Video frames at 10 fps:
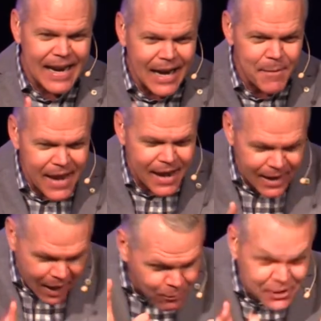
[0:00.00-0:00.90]
in, and
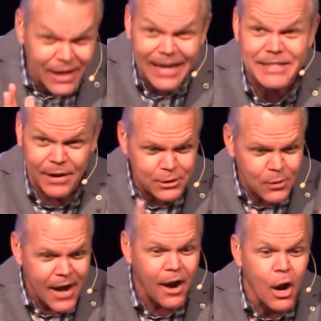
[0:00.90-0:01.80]
I want you to listen to this
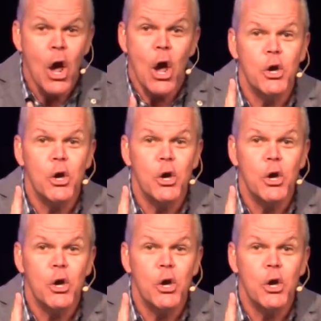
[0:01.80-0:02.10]
right here.